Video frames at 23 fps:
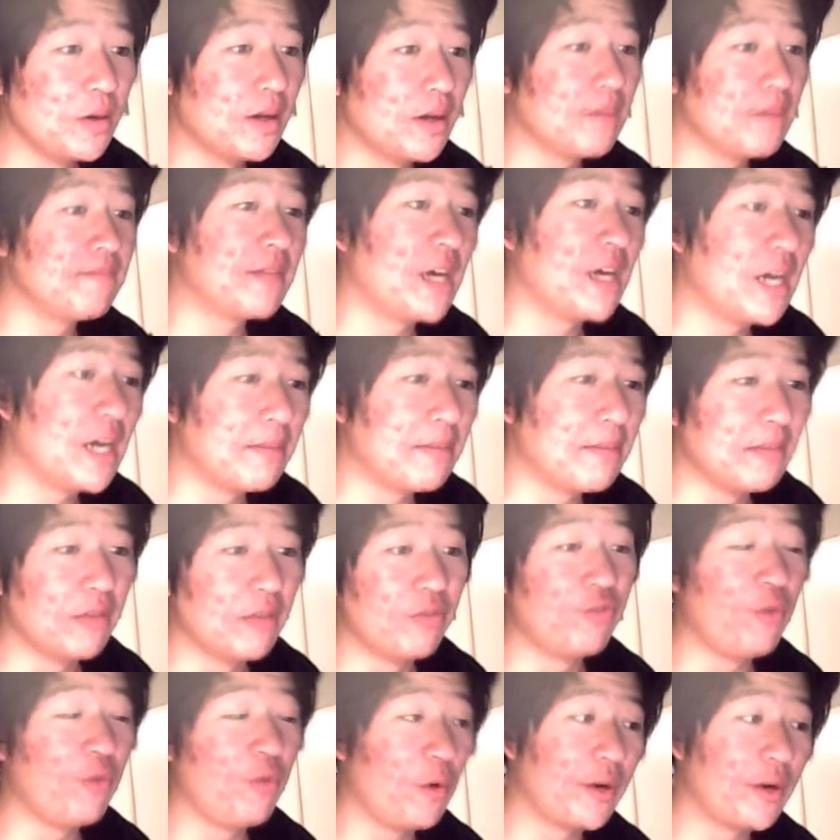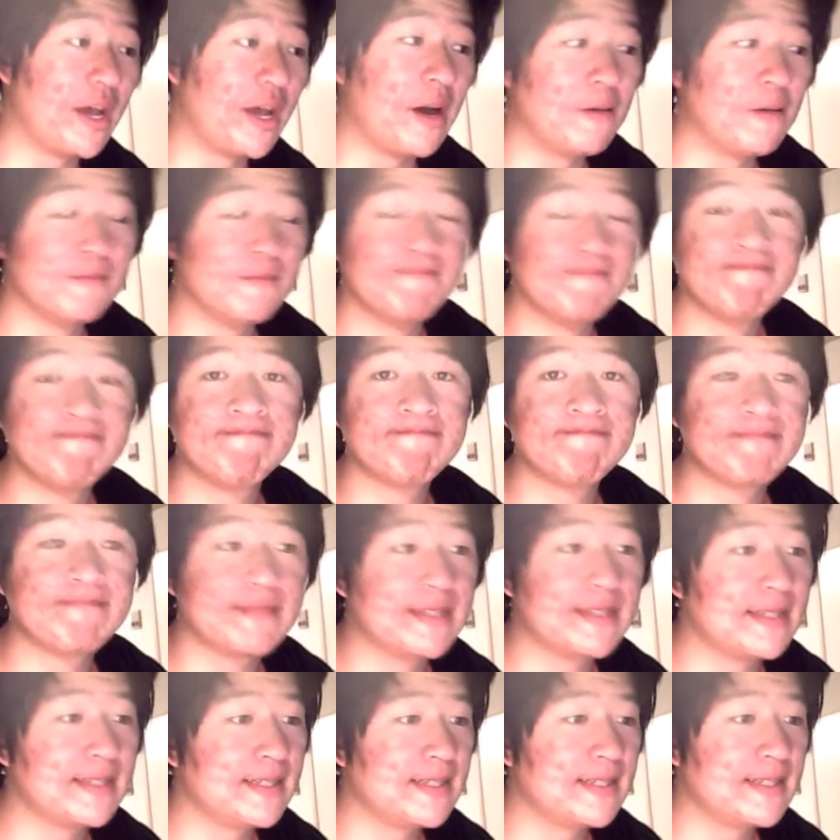well, I'm level four now,
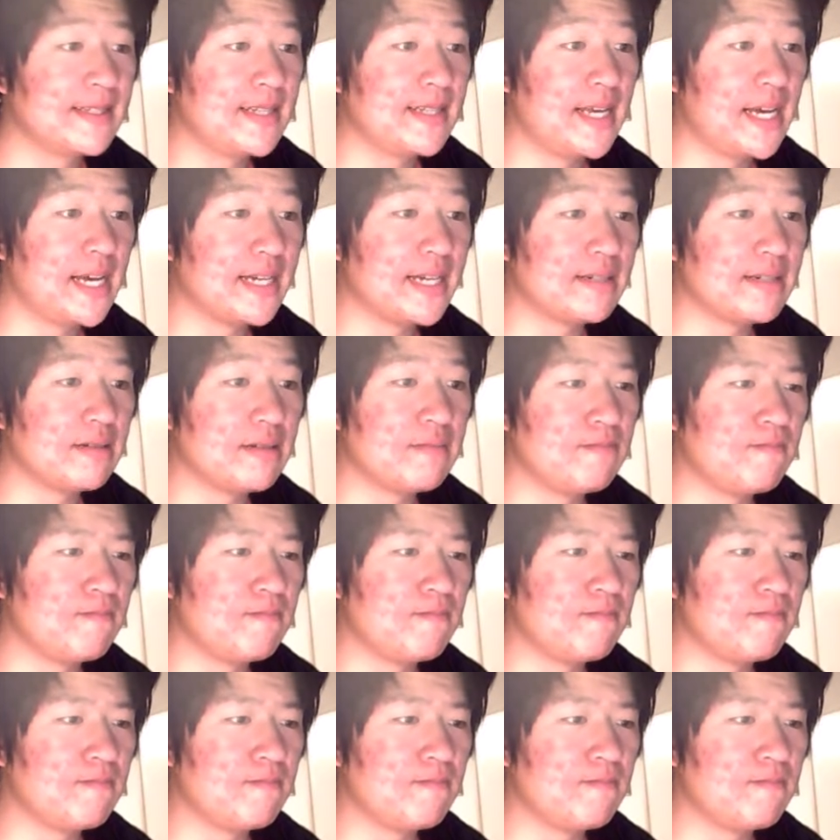and